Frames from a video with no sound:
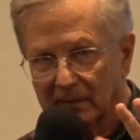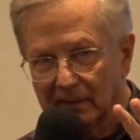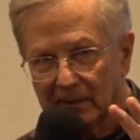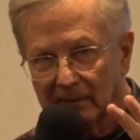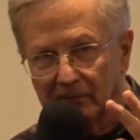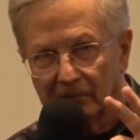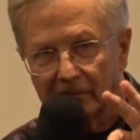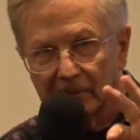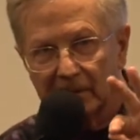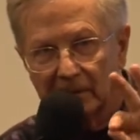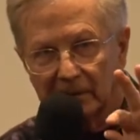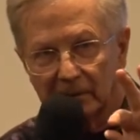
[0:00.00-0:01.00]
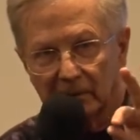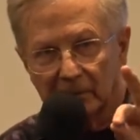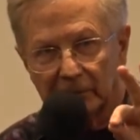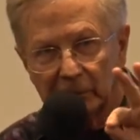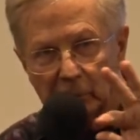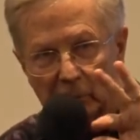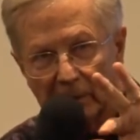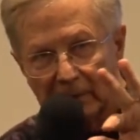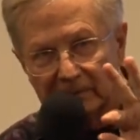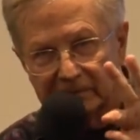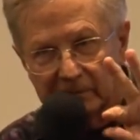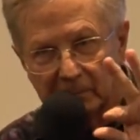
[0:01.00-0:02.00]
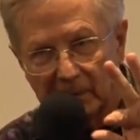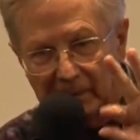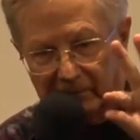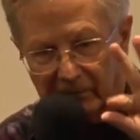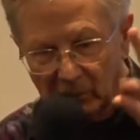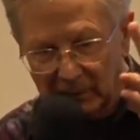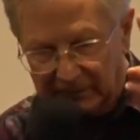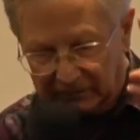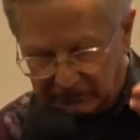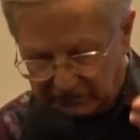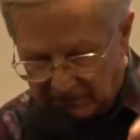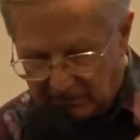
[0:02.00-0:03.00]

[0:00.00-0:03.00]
every little nuance of my voice.